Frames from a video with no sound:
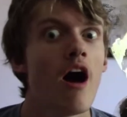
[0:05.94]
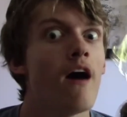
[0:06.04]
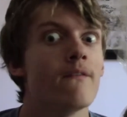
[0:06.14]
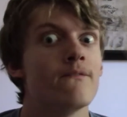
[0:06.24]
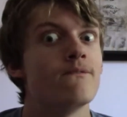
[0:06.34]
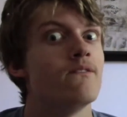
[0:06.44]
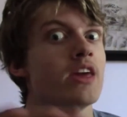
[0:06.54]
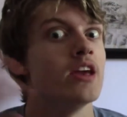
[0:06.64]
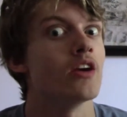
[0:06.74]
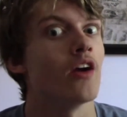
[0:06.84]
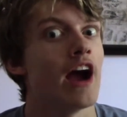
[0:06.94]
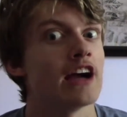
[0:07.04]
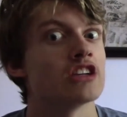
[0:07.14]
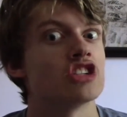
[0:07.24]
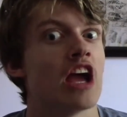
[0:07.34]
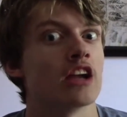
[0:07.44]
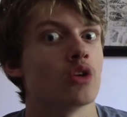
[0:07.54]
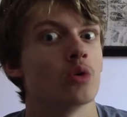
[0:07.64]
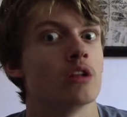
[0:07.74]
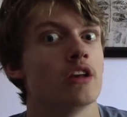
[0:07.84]
of fear. Hashtag
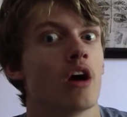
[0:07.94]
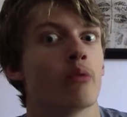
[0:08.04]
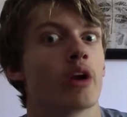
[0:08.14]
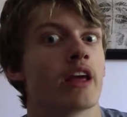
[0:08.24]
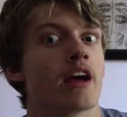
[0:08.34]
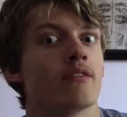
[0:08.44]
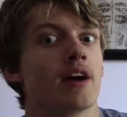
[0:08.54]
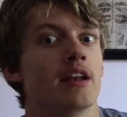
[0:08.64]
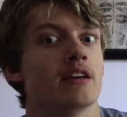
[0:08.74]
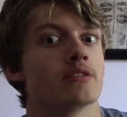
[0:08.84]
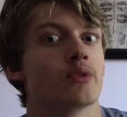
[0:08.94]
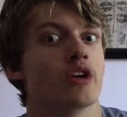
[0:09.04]
totally not running out of ideas for